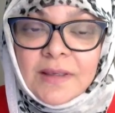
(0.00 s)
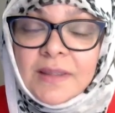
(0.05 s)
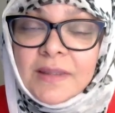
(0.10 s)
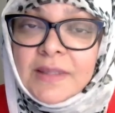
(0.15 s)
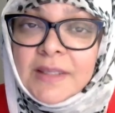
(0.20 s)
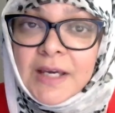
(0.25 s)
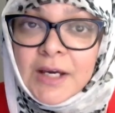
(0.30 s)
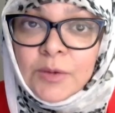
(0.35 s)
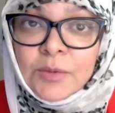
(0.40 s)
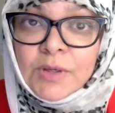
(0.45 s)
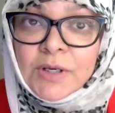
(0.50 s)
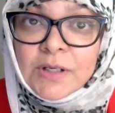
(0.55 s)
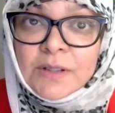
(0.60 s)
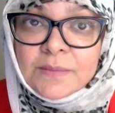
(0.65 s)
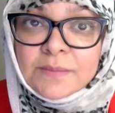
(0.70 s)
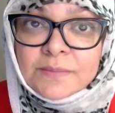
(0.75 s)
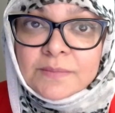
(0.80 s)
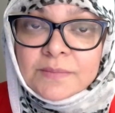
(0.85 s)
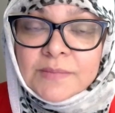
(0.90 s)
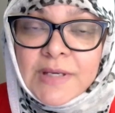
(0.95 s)
The
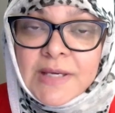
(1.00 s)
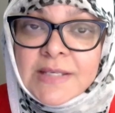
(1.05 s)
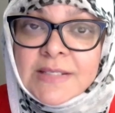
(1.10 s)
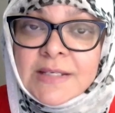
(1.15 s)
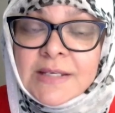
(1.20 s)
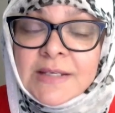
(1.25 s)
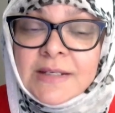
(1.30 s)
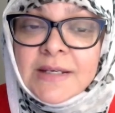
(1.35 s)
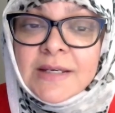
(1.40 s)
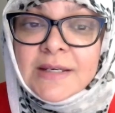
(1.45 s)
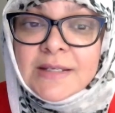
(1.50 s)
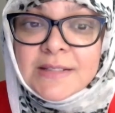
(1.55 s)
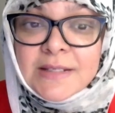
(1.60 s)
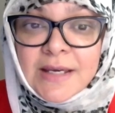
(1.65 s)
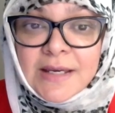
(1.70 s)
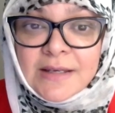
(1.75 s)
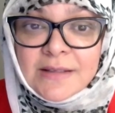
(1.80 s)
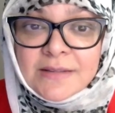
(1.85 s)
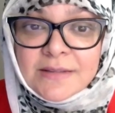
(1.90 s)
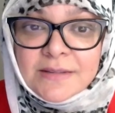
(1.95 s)
outcome is in His
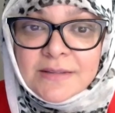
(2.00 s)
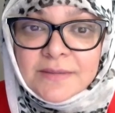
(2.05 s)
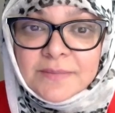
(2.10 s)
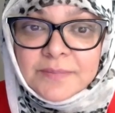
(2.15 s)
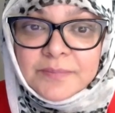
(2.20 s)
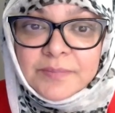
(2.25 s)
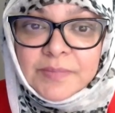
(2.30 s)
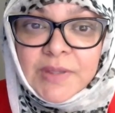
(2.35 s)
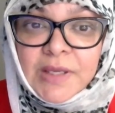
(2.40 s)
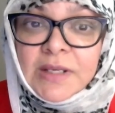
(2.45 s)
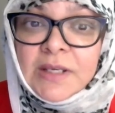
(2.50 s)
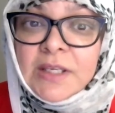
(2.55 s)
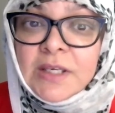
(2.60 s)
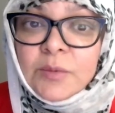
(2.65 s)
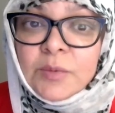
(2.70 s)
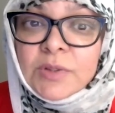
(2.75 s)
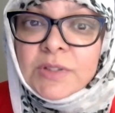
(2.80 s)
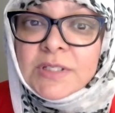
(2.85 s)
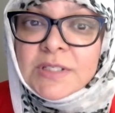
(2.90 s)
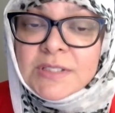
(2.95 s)
hands, and He
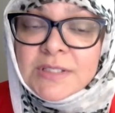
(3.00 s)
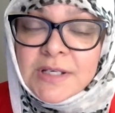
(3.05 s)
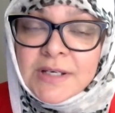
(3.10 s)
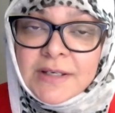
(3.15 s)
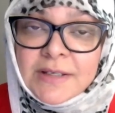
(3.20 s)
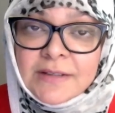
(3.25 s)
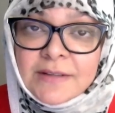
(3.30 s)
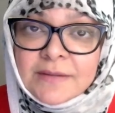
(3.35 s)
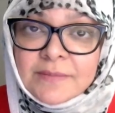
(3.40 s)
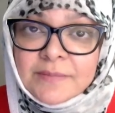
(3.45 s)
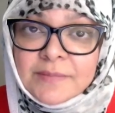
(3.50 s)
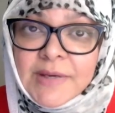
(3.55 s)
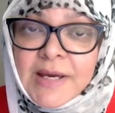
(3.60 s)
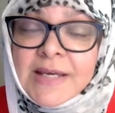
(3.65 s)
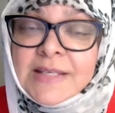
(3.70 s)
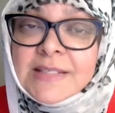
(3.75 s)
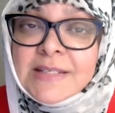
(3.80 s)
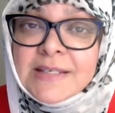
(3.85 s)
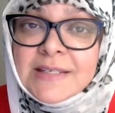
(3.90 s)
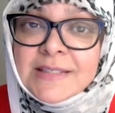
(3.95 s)
will decide
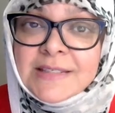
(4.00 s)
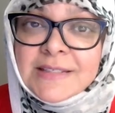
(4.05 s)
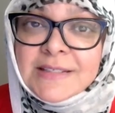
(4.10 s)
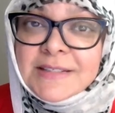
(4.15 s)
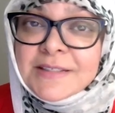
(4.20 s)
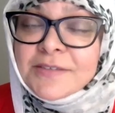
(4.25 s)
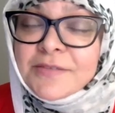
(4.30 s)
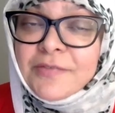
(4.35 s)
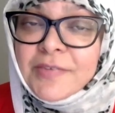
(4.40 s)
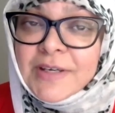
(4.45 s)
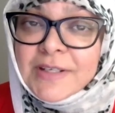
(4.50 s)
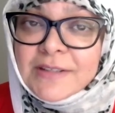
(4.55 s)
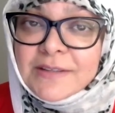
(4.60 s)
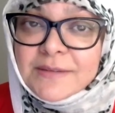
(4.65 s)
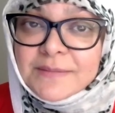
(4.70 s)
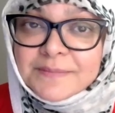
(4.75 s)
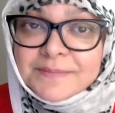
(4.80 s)
as He sees fit.